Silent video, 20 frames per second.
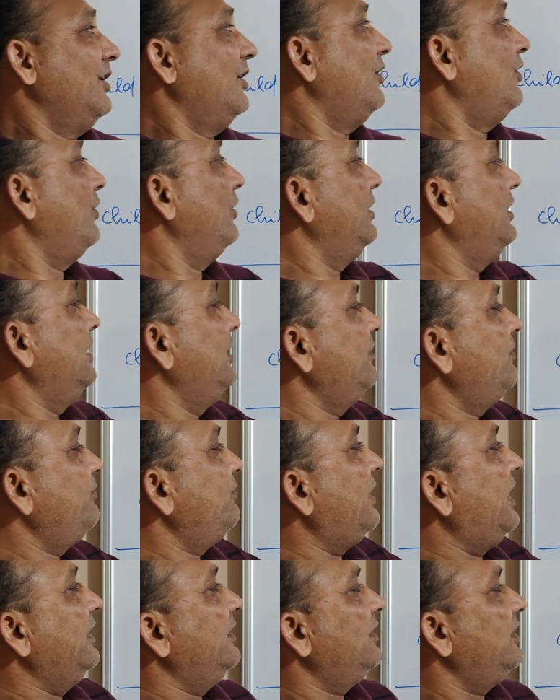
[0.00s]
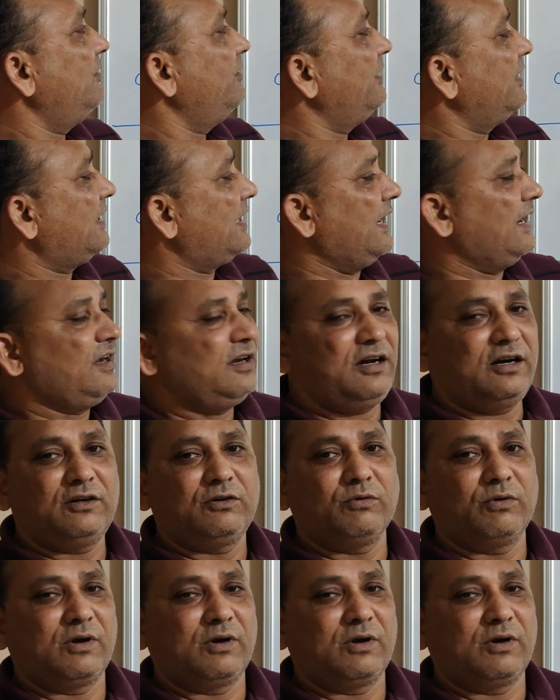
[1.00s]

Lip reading: Only final we cannot